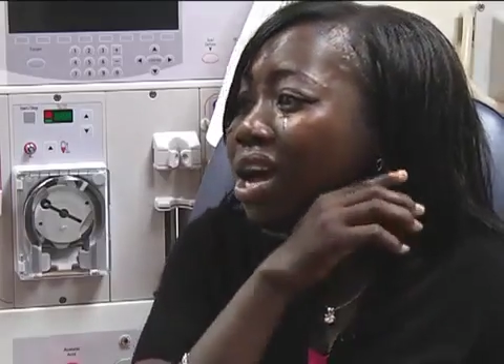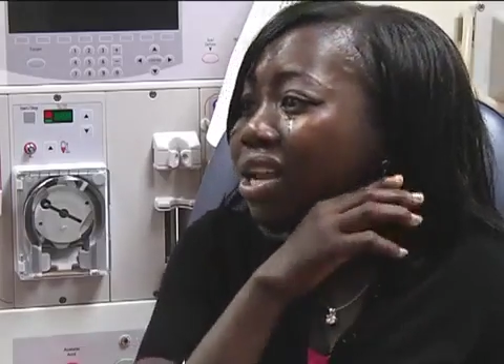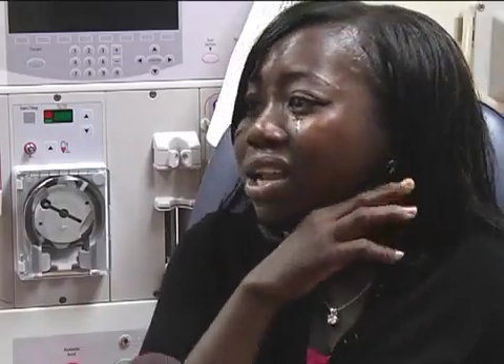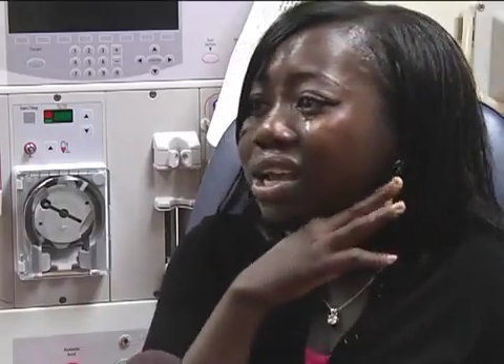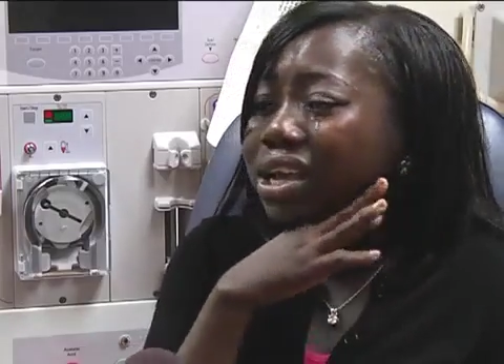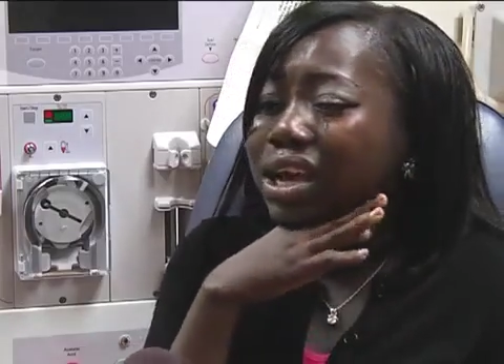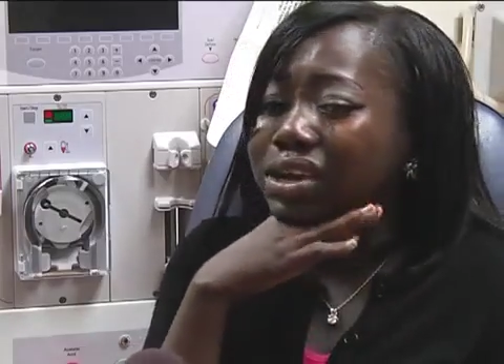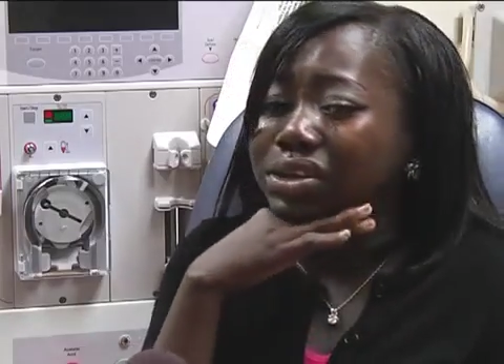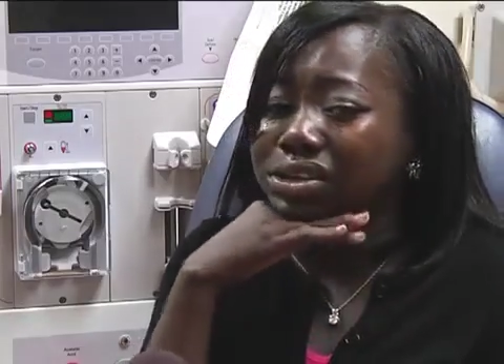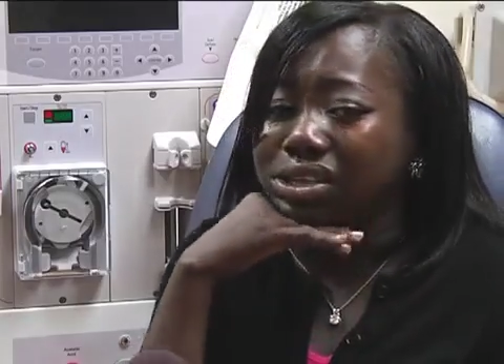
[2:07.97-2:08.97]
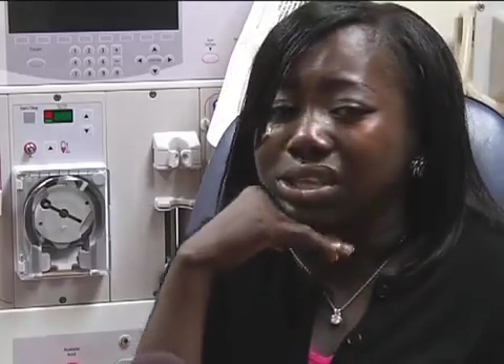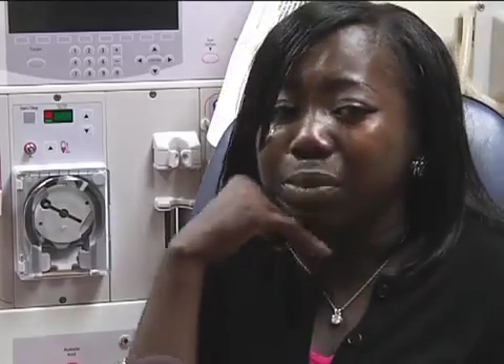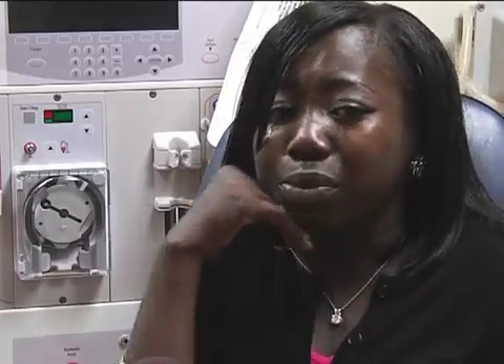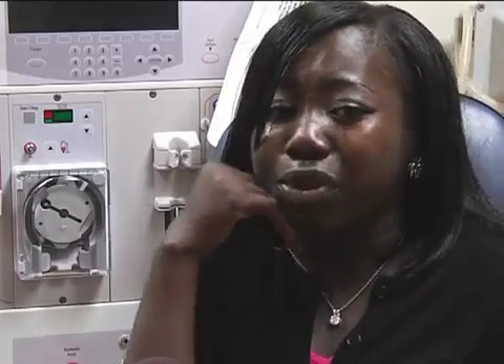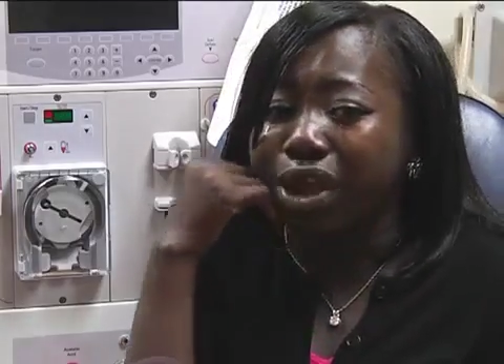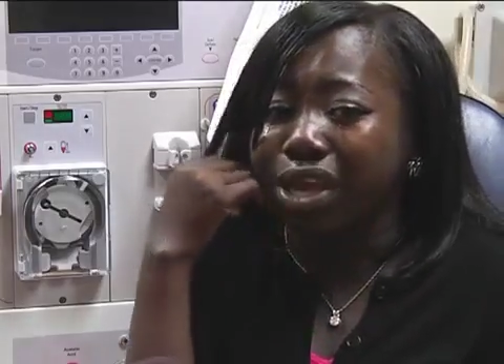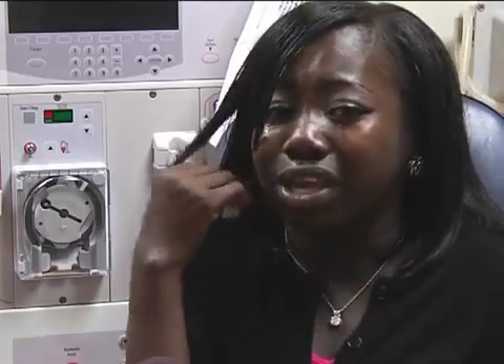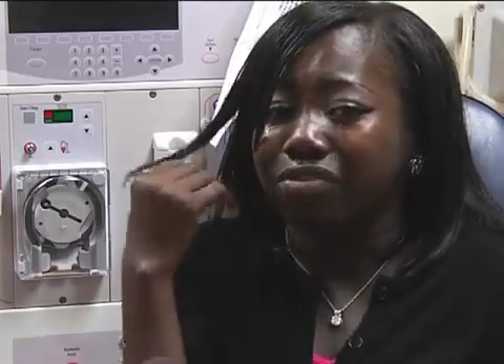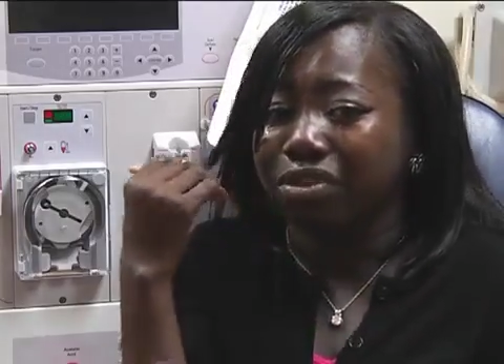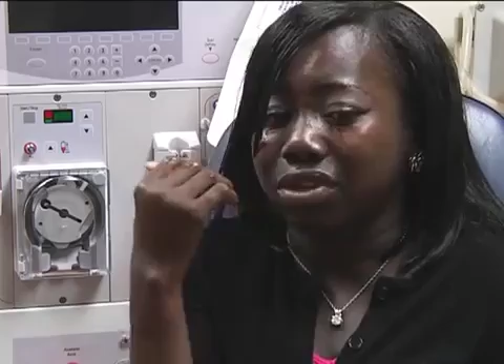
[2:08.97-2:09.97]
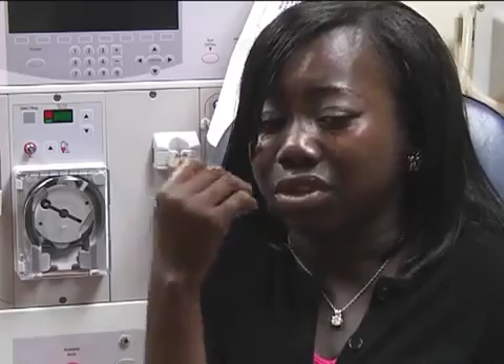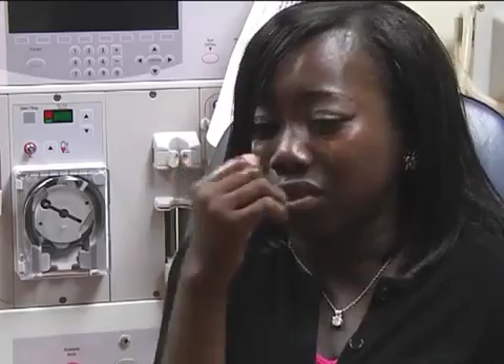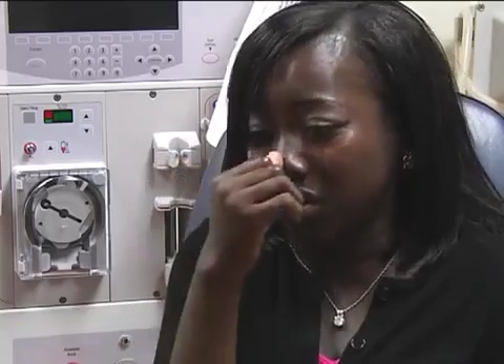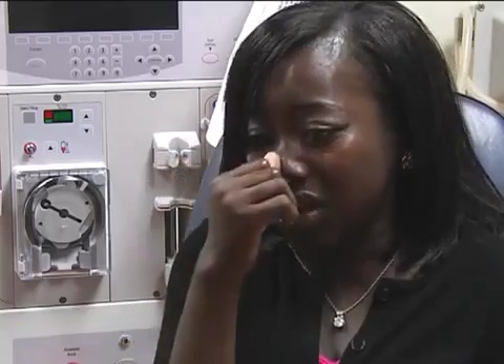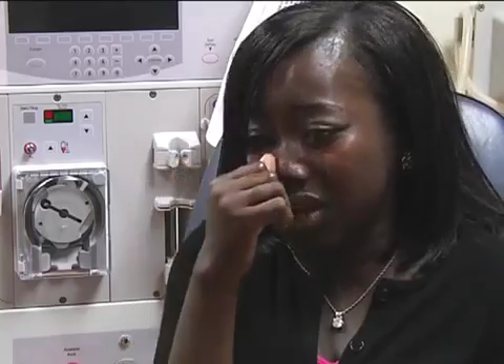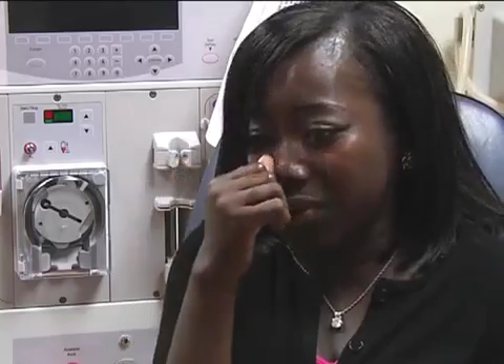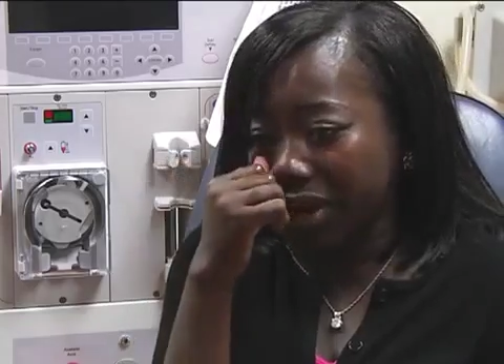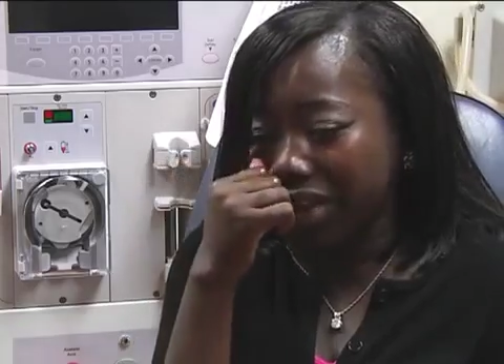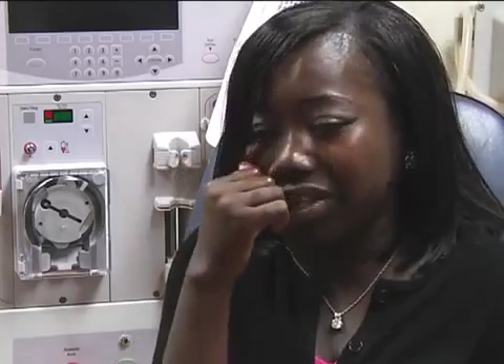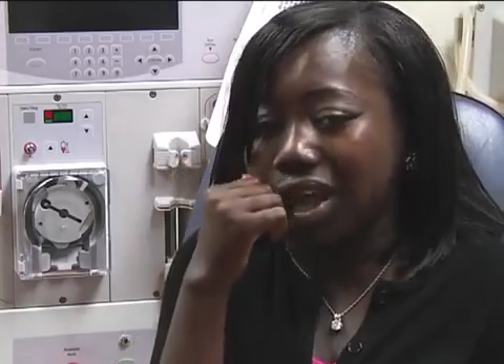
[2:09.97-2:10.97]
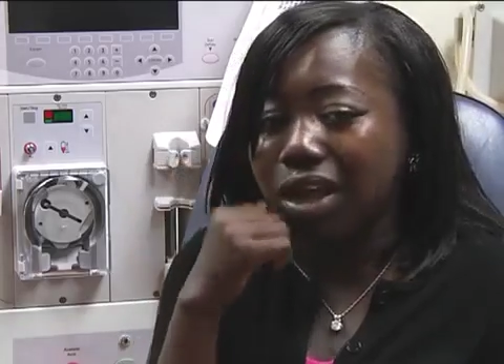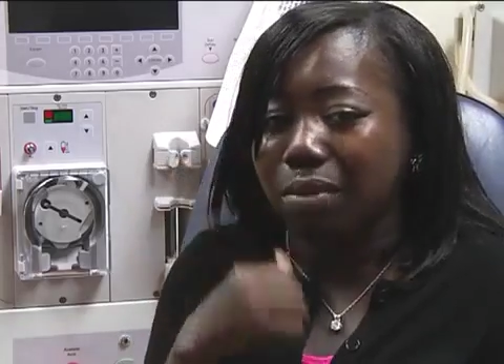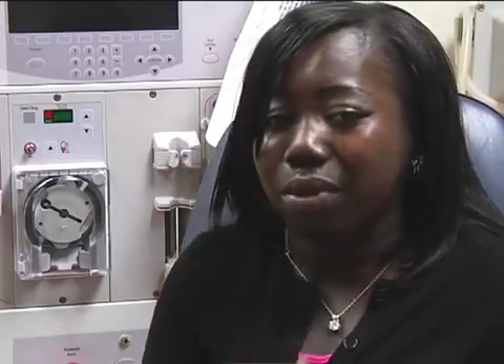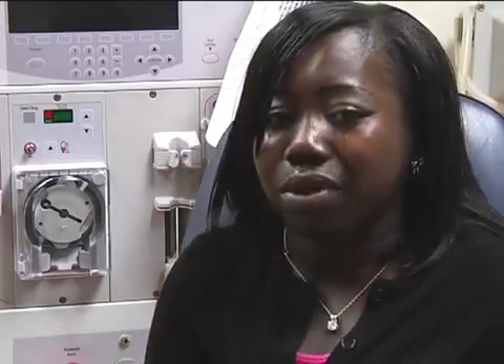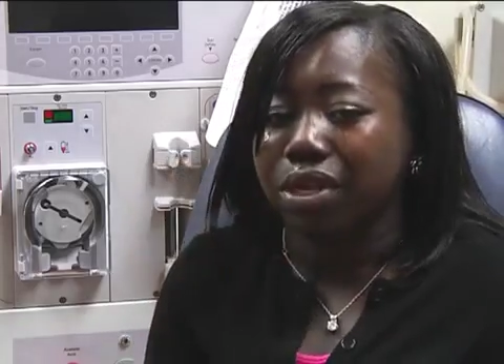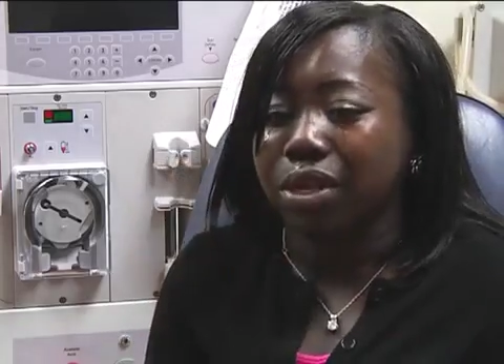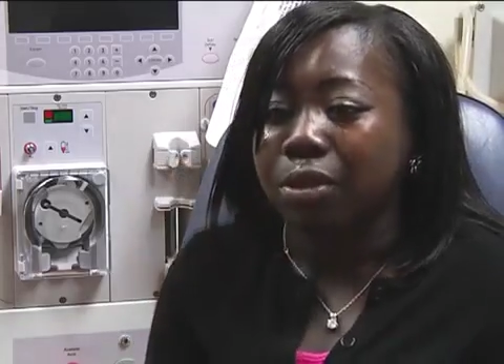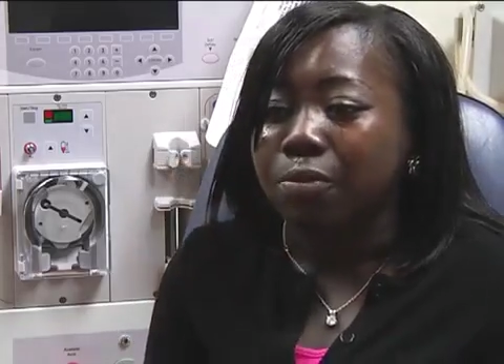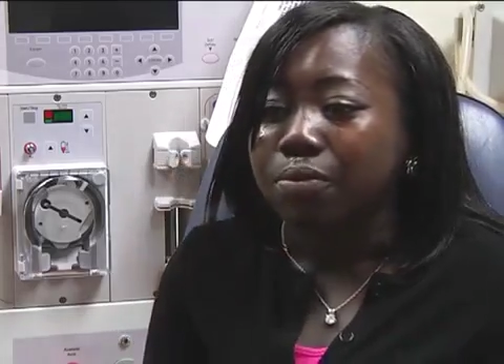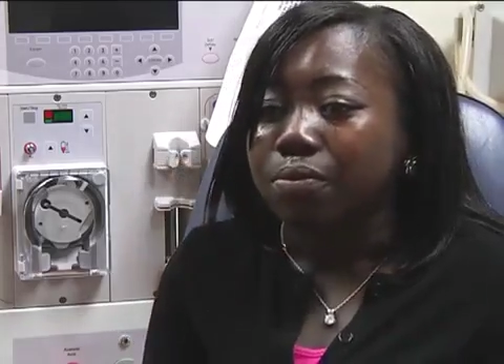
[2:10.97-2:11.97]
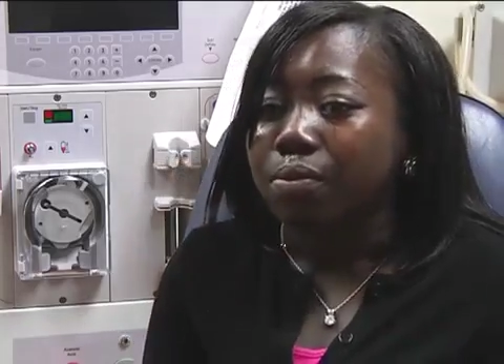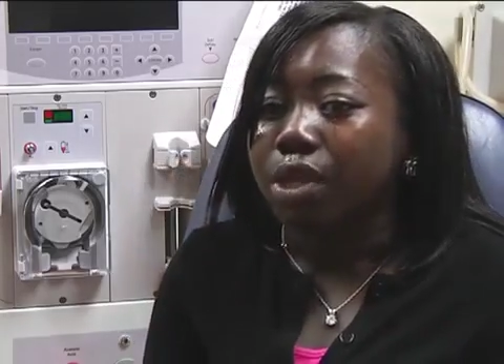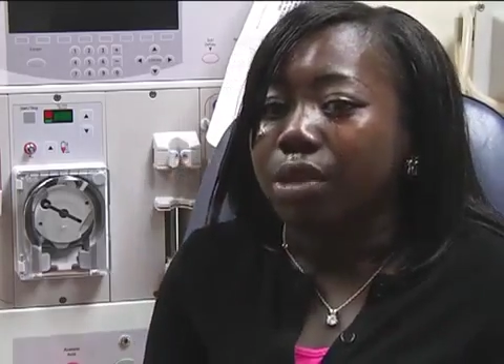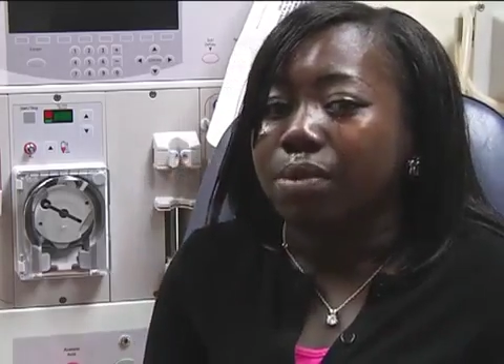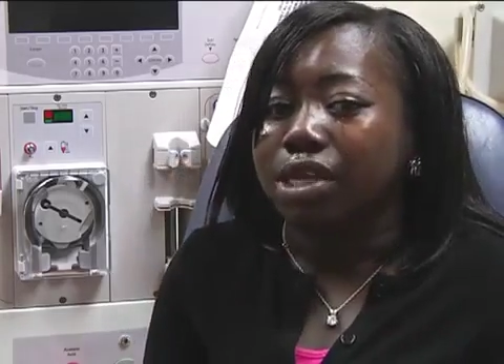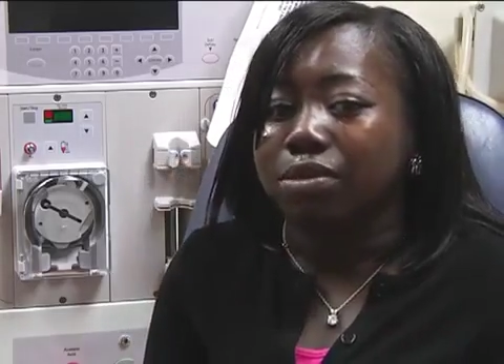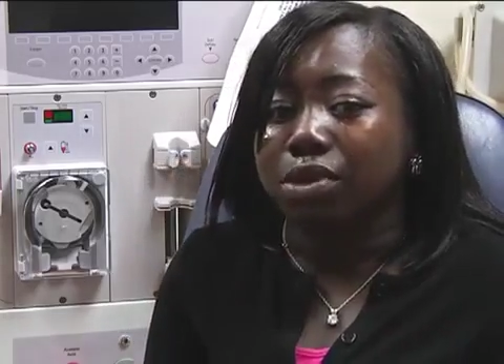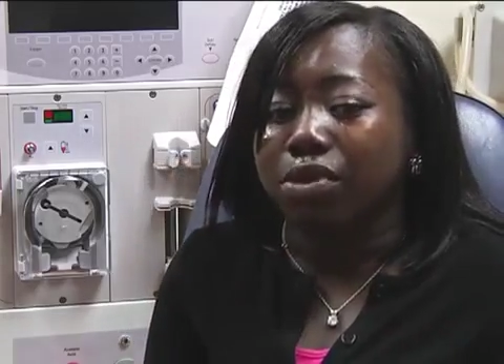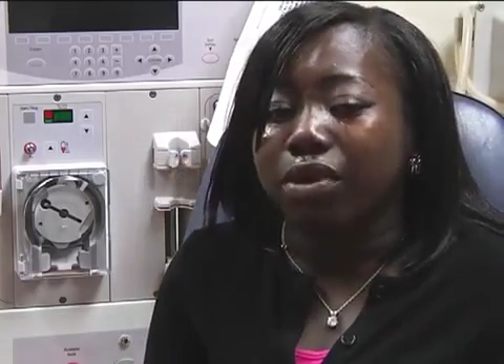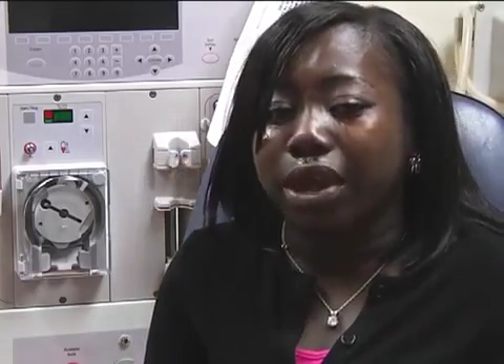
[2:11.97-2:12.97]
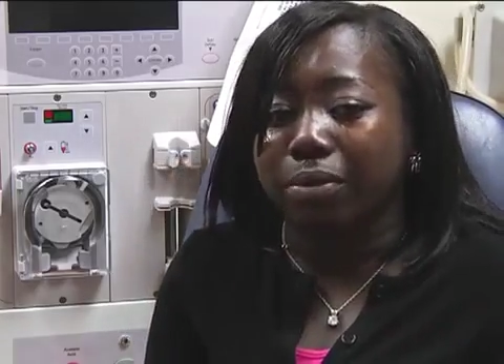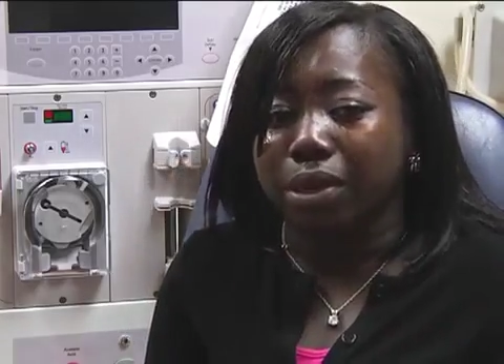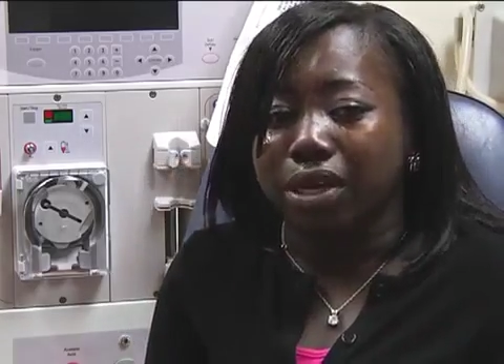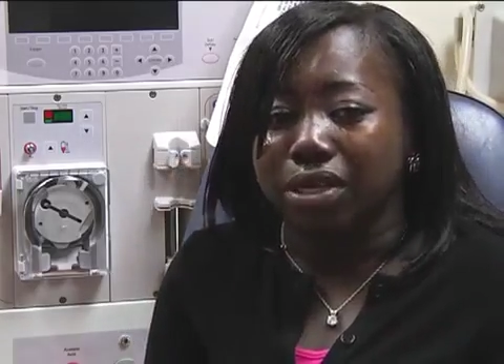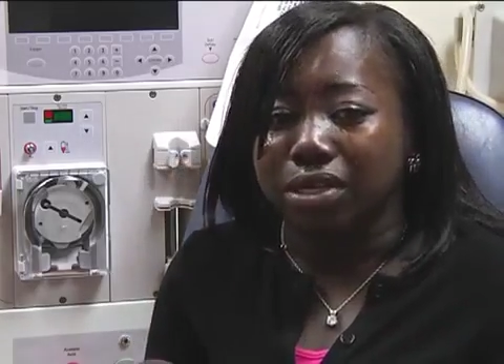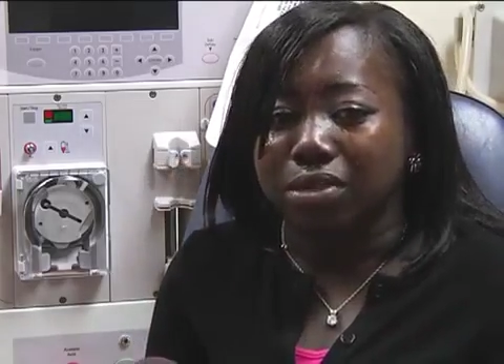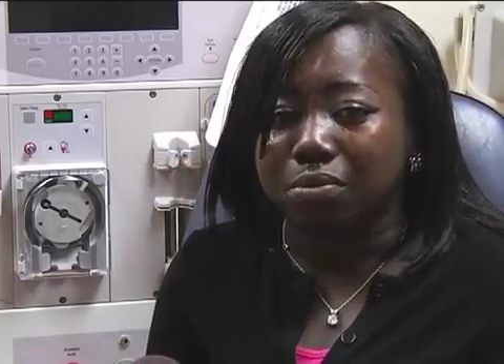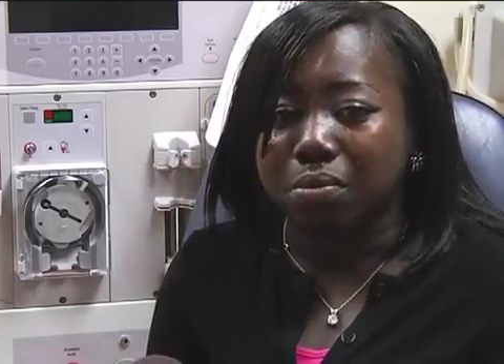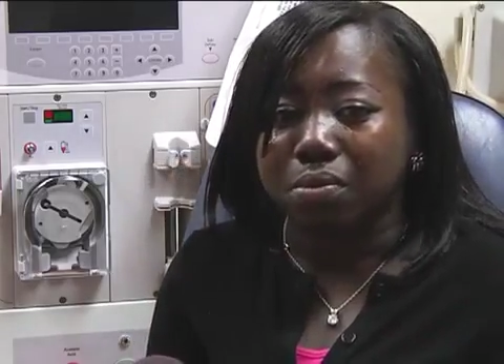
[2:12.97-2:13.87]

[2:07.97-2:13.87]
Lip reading: And I couldn't stop crying. Even today when I talk about it, it makes me cry because